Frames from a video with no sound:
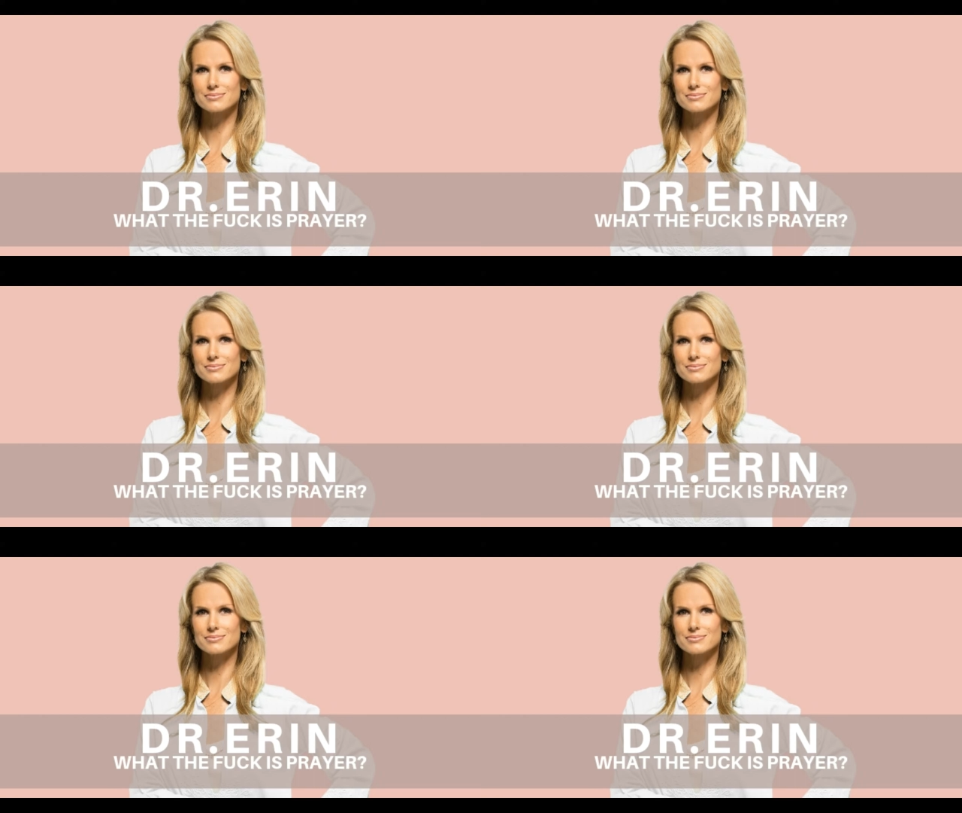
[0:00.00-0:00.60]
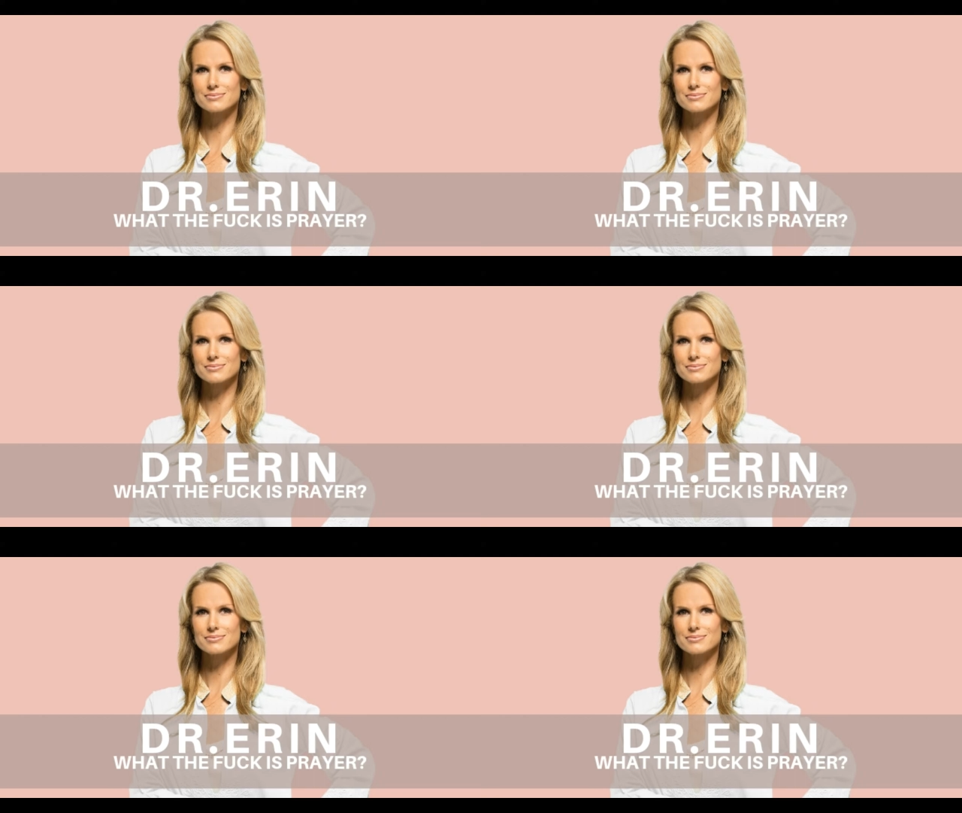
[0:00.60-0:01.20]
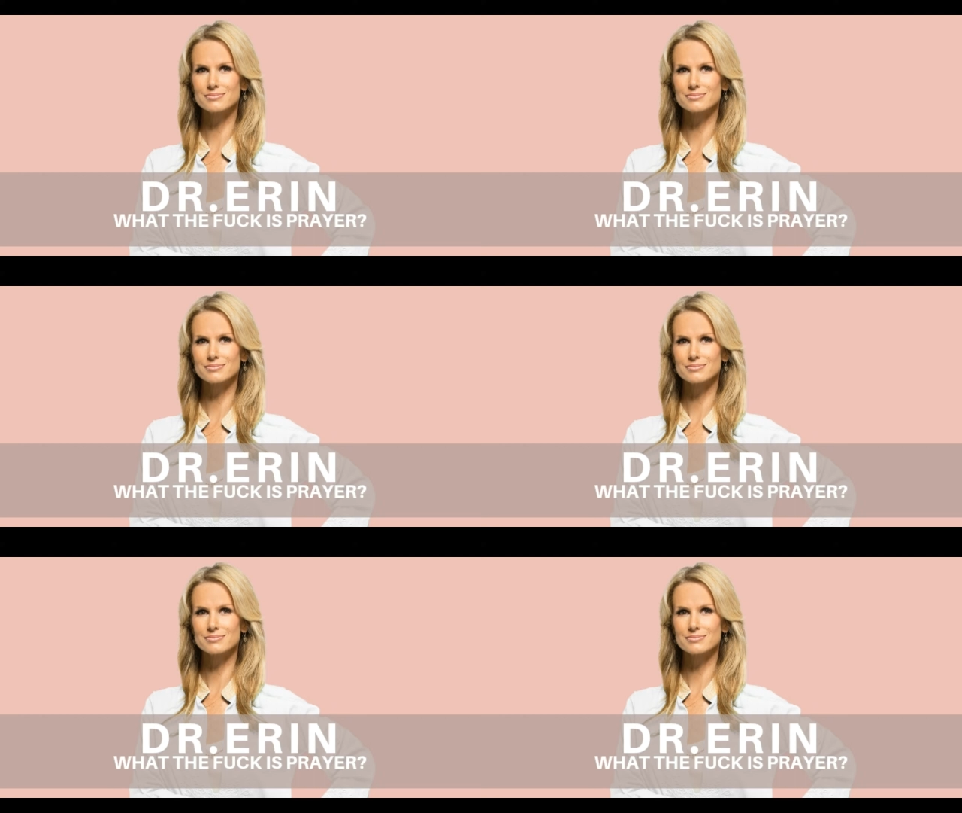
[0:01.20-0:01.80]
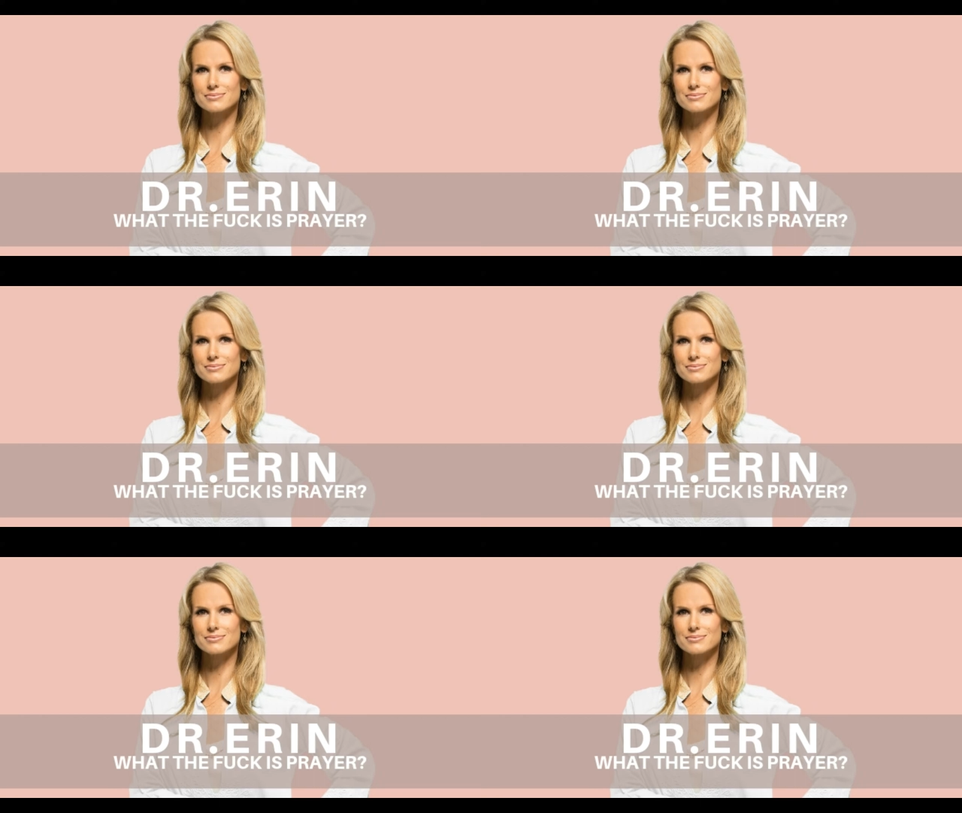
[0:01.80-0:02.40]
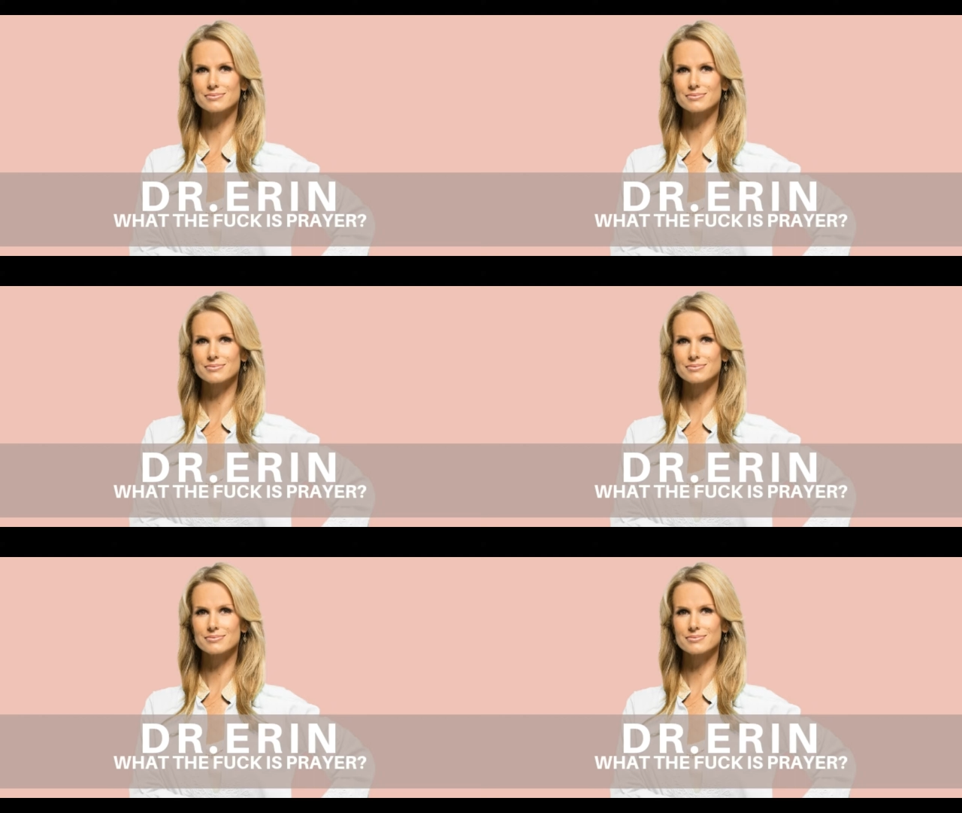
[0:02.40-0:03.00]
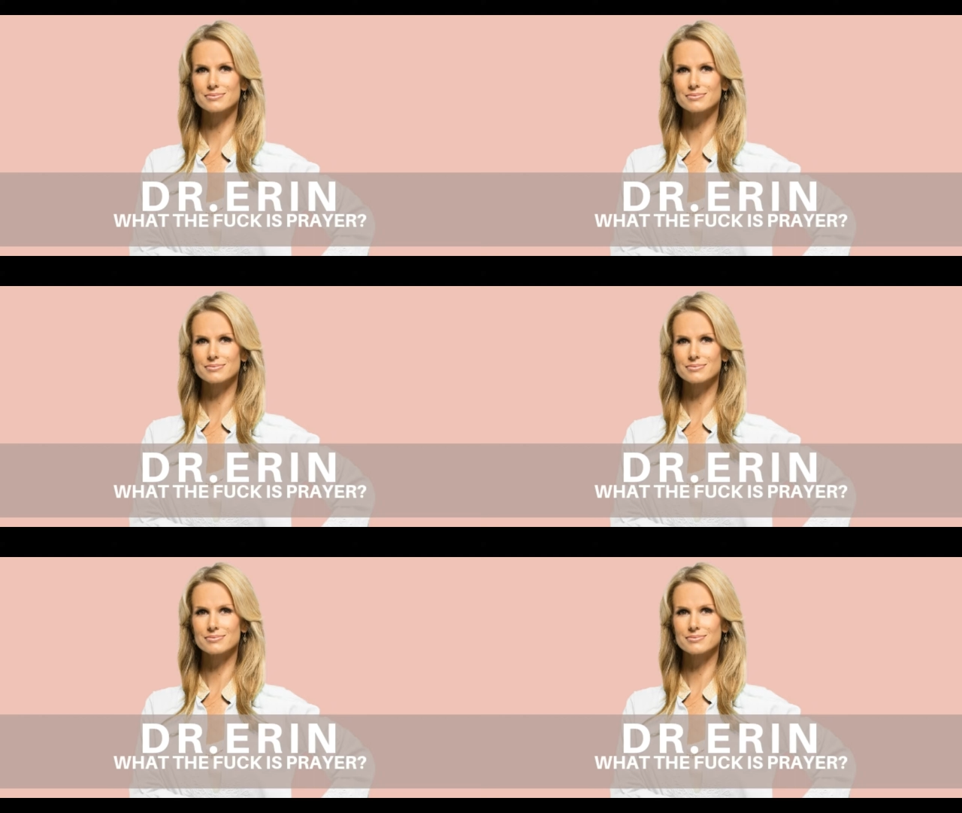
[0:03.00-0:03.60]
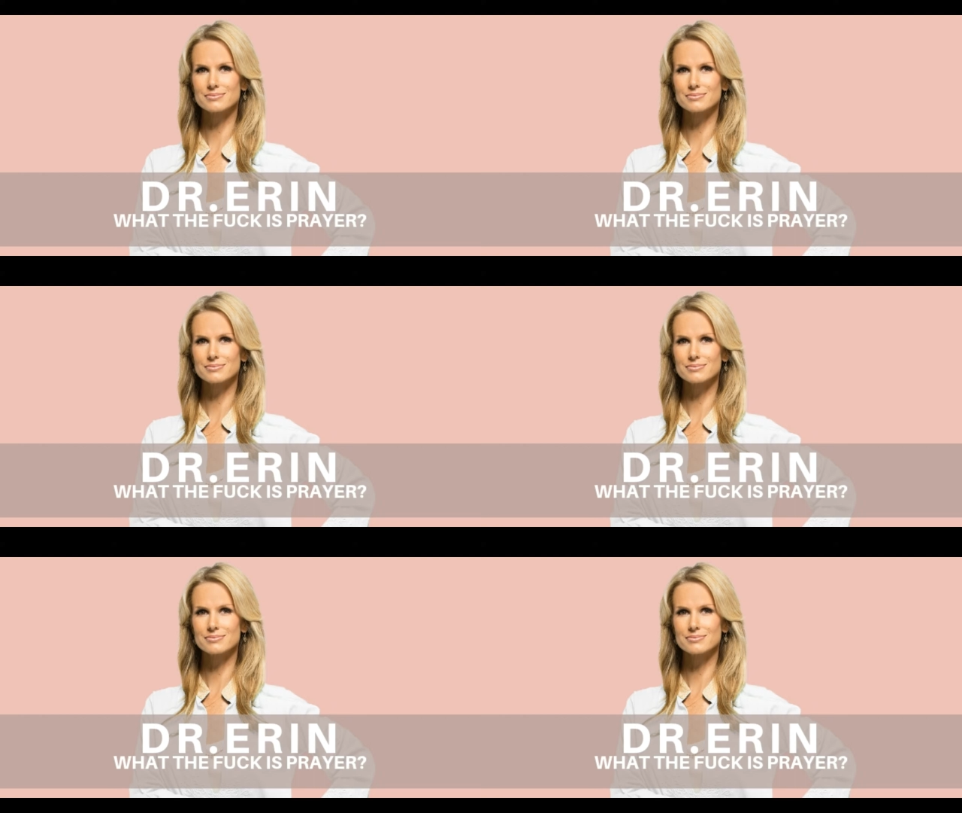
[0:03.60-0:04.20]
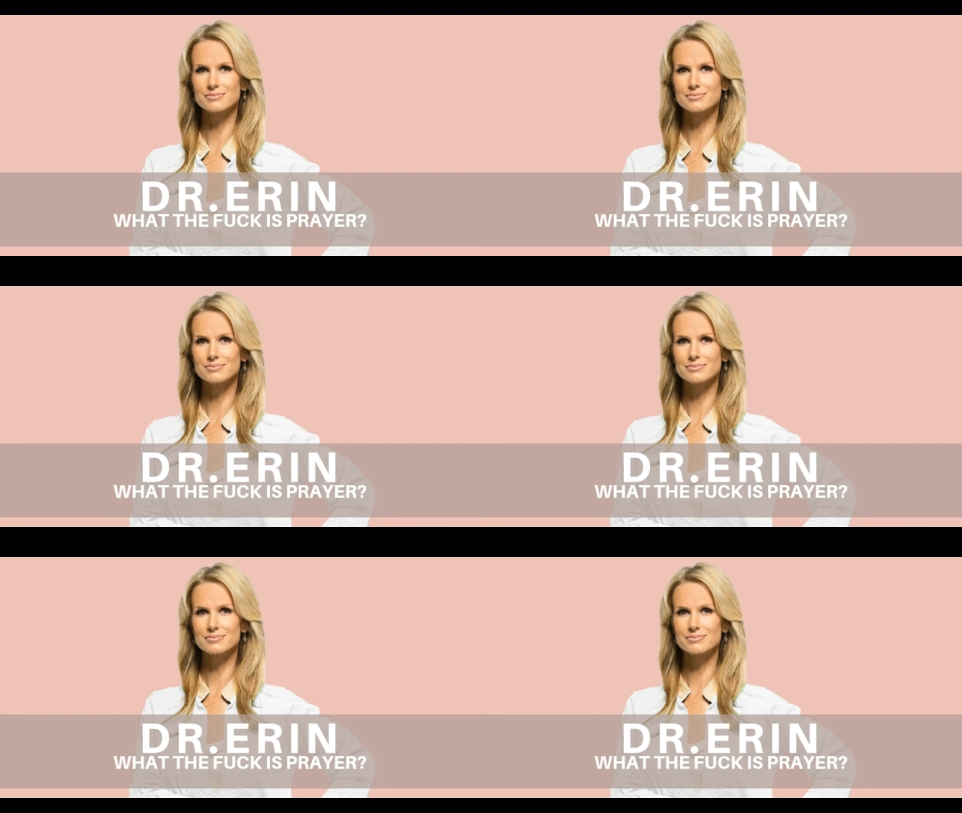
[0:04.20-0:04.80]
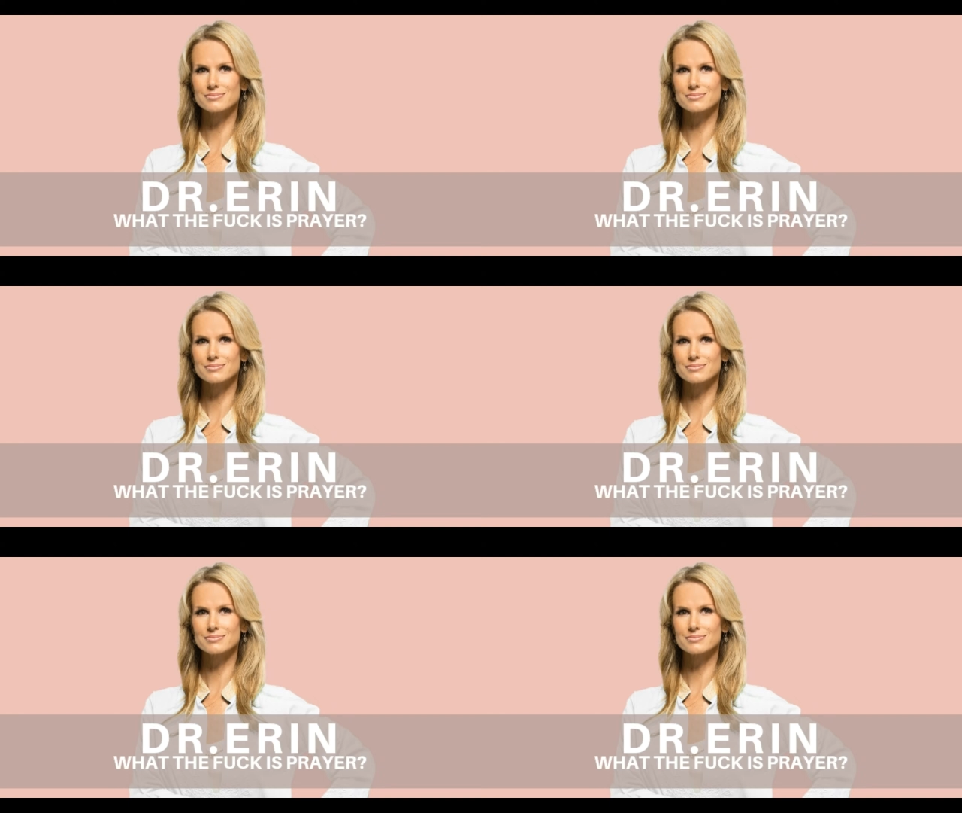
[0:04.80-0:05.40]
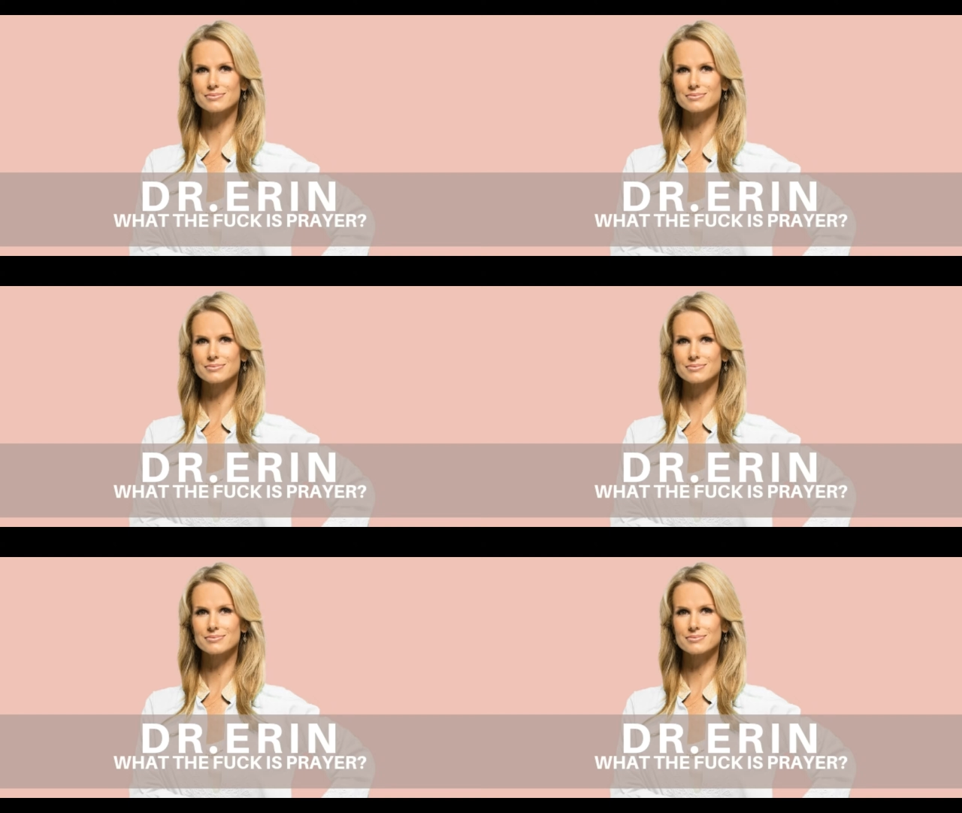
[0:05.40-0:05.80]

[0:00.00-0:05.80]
[no speech]